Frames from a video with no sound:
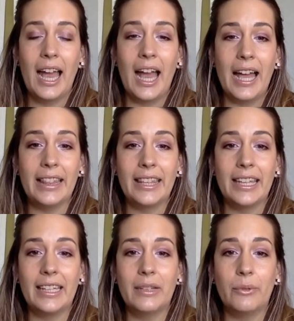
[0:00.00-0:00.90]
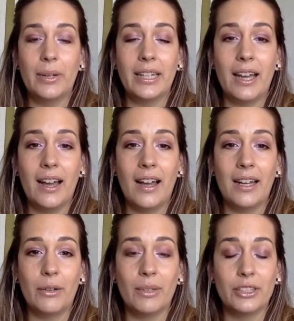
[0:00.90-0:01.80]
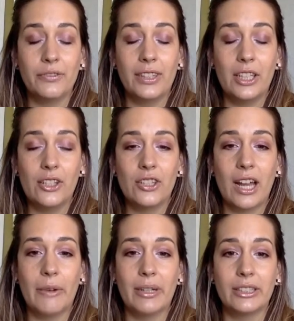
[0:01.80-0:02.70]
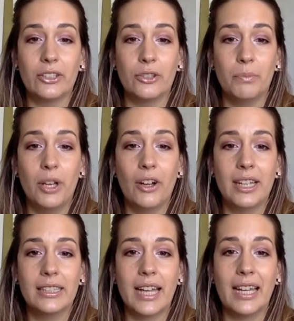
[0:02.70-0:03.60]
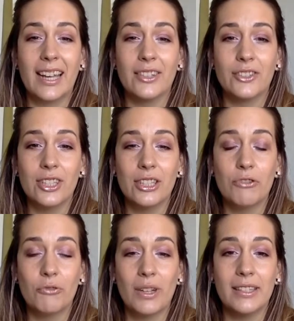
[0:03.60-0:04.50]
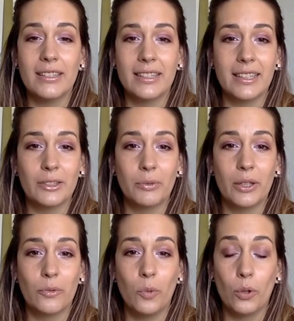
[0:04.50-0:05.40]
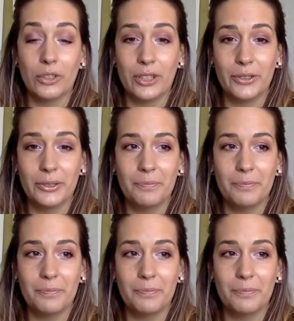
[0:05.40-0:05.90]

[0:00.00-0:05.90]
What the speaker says: And then when I was finished, I wanted to block it, and I just rinsed it with water.